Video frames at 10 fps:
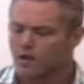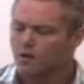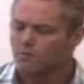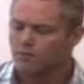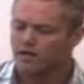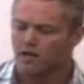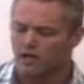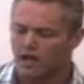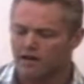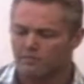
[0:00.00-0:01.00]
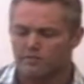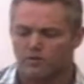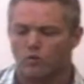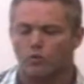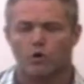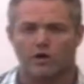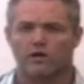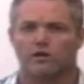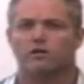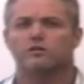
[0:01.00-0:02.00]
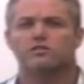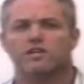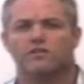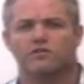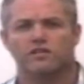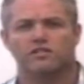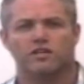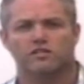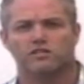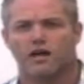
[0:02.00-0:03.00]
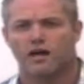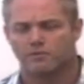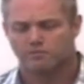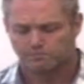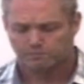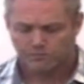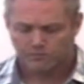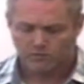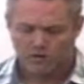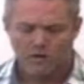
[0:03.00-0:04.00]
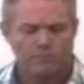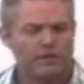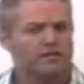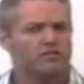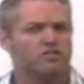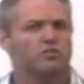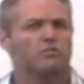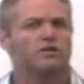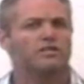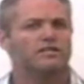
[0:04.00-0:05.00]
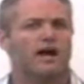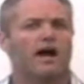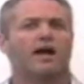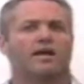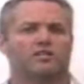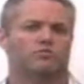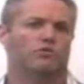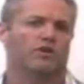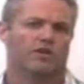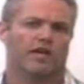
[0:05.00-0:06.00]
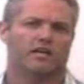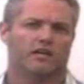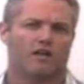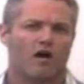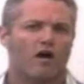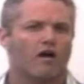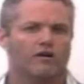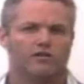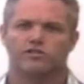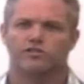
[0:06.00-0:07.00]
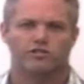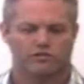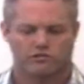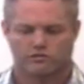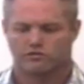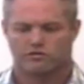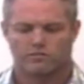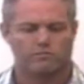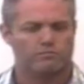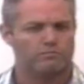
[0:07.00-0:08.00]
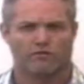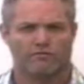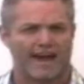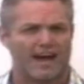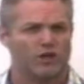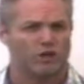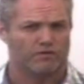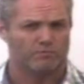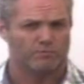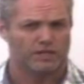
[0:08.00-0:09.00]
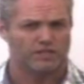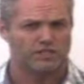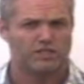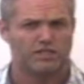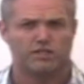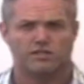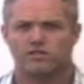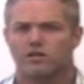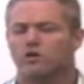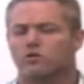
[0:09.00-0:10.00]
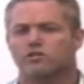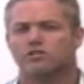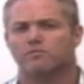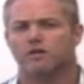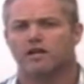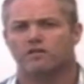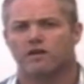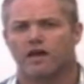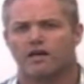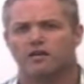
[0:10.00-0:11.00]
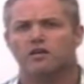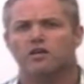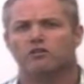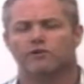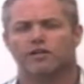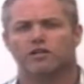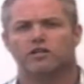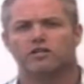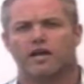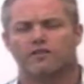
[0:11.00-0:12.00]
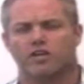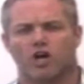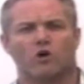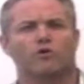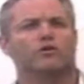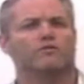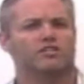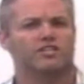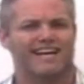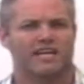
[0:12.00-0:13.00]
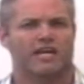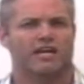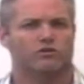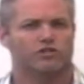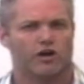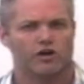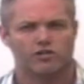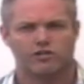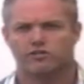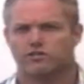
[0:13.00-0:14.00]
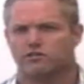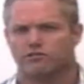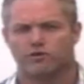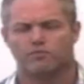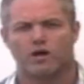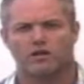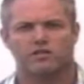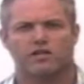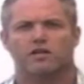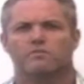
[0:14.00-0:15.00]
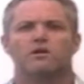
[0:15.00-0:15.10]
But a lot of people will set these things up because if someone dies with a large value of a business or something like that, if we looked at the owner of the San Diego Chargers, the football team,